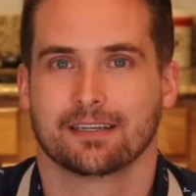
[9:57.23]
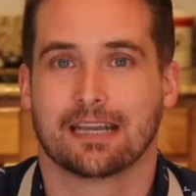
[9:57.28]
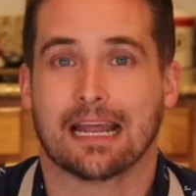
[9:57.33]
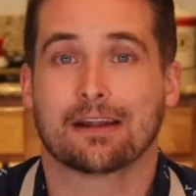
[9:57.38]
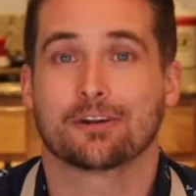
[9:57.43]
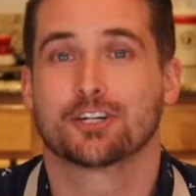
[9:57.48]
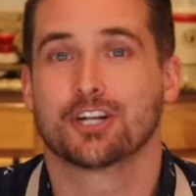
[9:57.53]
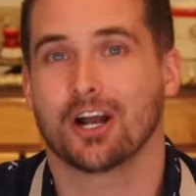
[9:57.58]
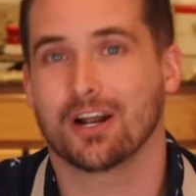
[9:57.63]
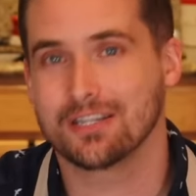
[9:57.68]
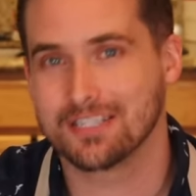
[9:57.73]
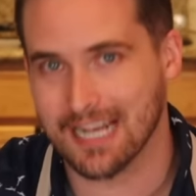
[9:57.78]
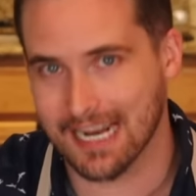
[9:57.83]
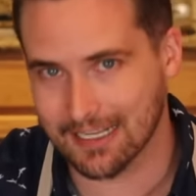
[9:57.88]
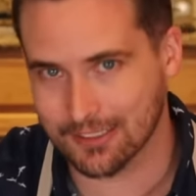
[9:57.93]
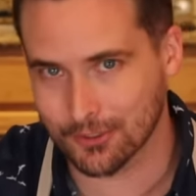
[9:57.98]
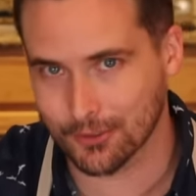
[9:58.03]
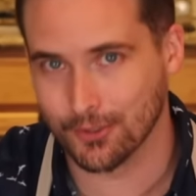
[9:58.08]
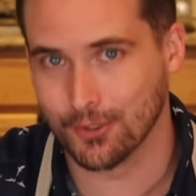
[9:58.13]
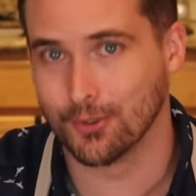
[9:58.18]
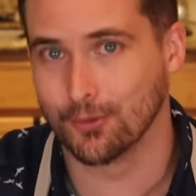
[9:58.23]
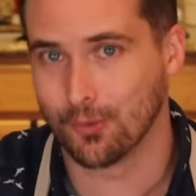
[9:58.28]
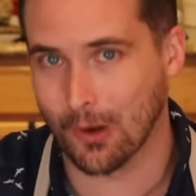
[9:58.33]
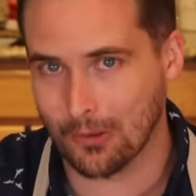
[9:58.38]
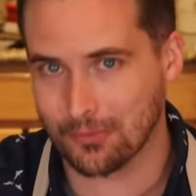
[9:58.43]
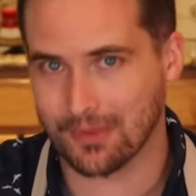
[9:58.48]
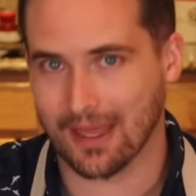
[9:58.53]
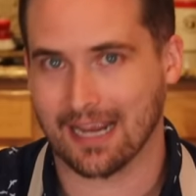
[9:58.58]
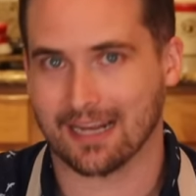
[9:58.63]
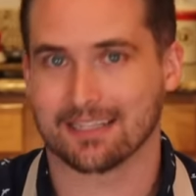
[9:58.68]
Now, John Taylor, who
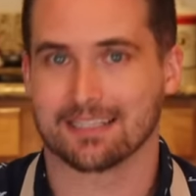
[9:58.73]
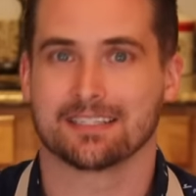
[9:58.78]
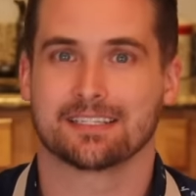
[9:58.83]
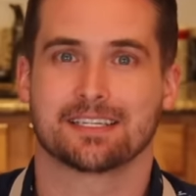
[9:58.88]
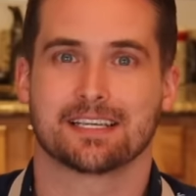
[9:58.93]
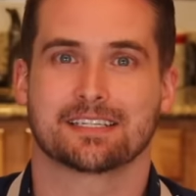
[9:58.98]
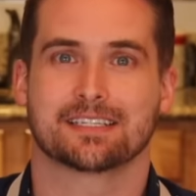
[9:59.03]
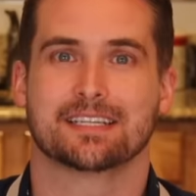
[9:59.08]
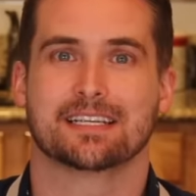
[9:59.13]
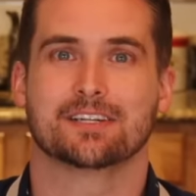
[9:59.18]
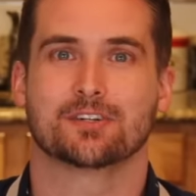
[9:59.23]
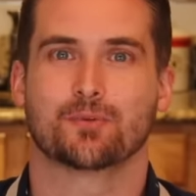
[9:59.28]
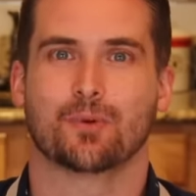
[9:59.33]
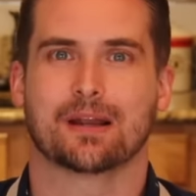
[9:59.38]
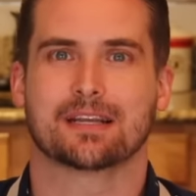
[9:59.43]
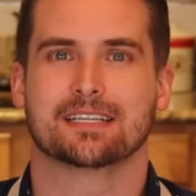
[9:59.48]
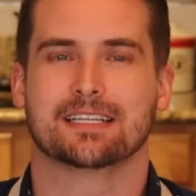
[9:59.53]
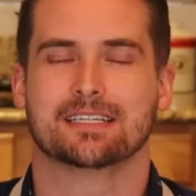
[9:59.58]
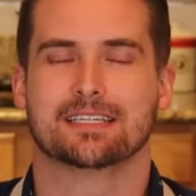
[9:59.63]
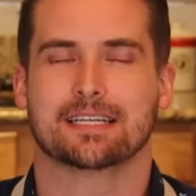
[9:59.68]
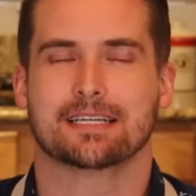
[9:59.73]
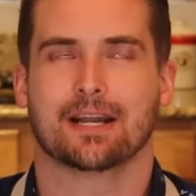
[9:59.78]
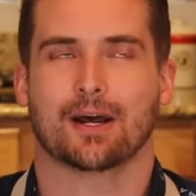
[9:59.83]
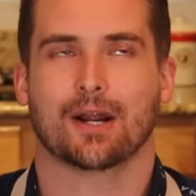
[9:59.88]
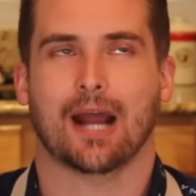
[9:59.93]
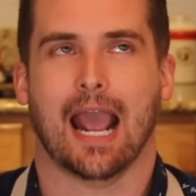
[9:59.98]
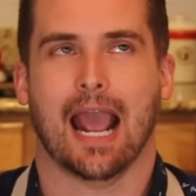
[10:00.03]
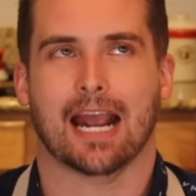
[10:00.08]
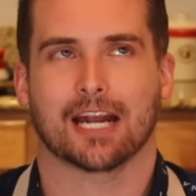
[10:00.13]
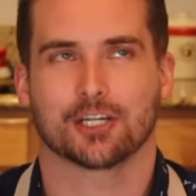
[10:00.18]
wrote that in 1620, did
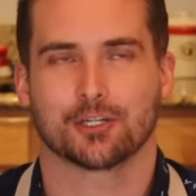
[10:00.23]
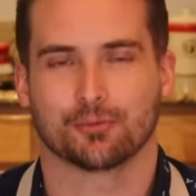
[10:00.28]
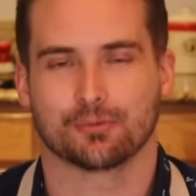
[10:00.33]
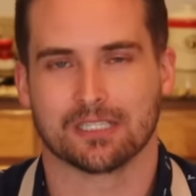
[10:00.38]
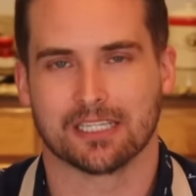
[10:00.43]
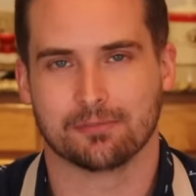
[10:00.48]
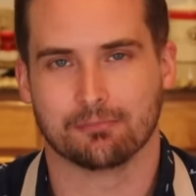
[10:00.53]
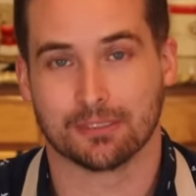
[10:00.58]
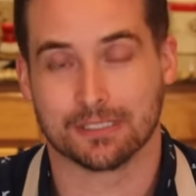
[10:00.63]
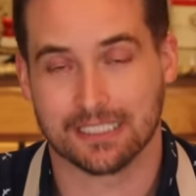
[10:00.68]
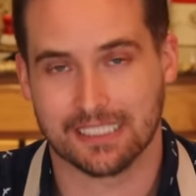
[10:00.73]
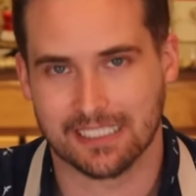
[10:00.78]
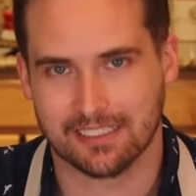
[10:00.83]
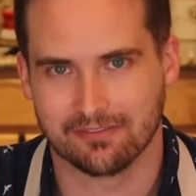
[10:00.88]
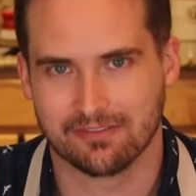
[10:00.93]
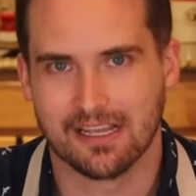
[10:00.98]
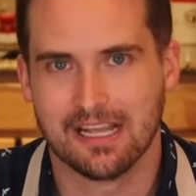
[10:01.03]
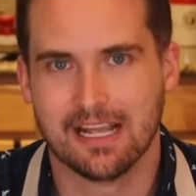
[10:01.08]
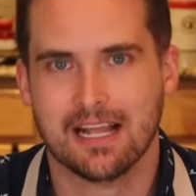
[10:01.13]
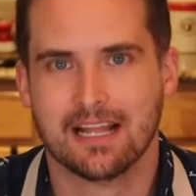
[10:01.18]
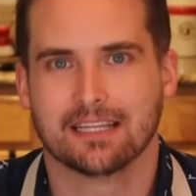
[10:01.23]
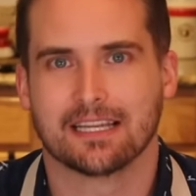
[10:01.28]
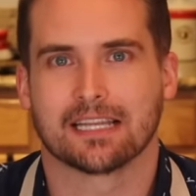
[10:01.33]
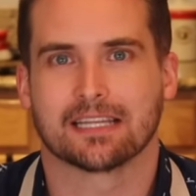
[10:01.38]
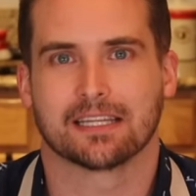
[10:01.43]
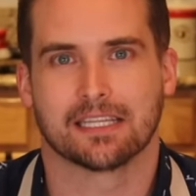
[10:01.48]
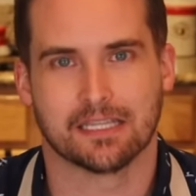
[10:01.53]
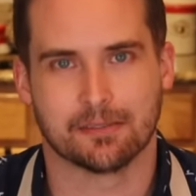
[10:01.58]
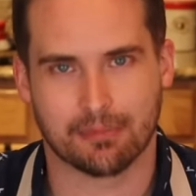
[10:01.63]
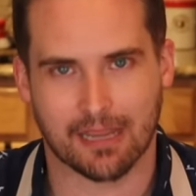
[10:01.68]
not actually believe
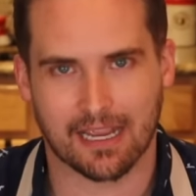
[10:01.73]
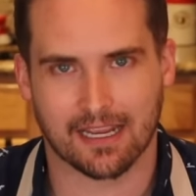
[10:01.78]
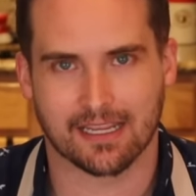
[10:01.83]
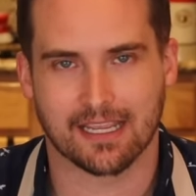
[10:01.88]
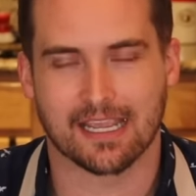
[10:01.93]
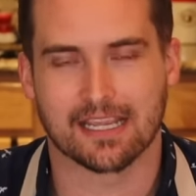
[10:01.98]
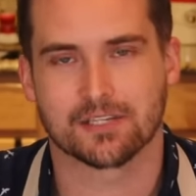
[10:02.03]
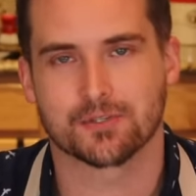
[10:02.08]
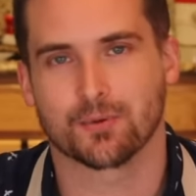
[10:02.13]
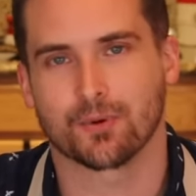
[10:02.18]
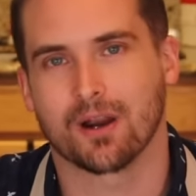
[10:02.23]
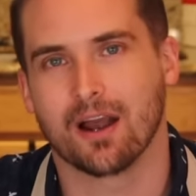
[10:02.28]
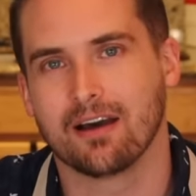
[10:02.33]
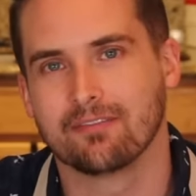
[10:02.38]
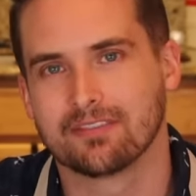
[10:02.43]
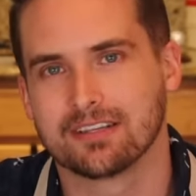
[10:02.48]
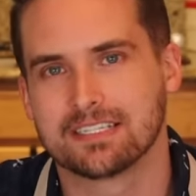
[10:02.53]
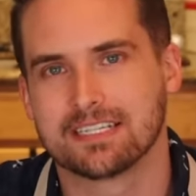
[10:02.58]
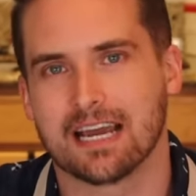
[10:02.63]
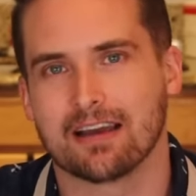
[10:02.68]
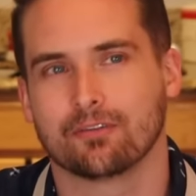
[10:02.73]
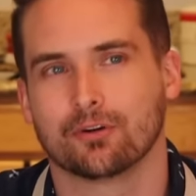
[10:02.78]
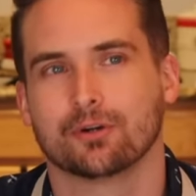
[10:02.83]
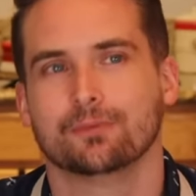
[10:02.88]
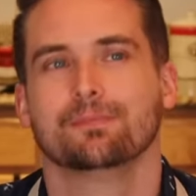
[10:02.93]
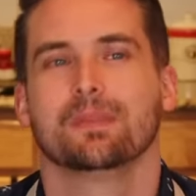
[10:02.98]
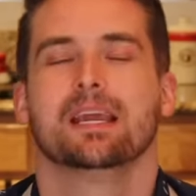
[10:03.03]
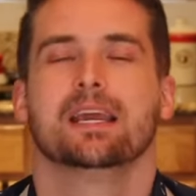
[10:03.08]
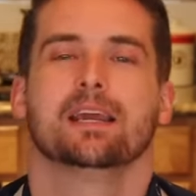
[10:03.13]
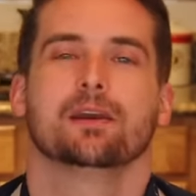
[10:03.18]
that the pancakes were of the
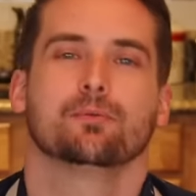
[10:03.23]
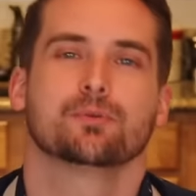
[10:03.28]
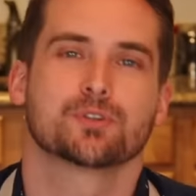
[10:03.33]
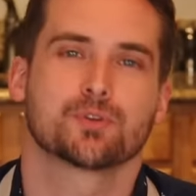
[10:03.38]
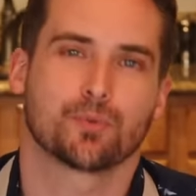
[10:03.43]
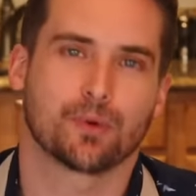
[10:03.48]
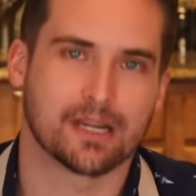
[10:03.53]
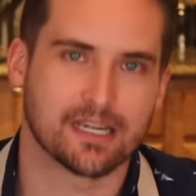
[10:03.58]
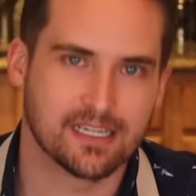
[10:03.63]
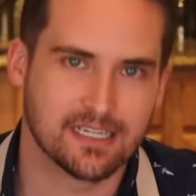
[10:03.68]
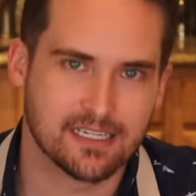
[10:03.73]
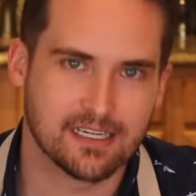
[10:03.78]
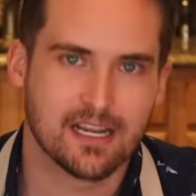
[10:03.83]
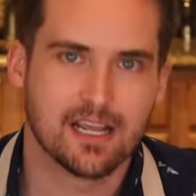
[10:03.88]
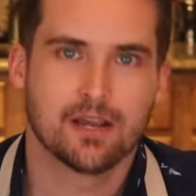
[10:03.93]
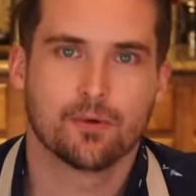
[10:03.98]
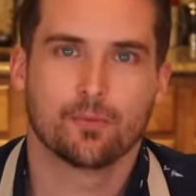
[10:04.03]
devil. It was written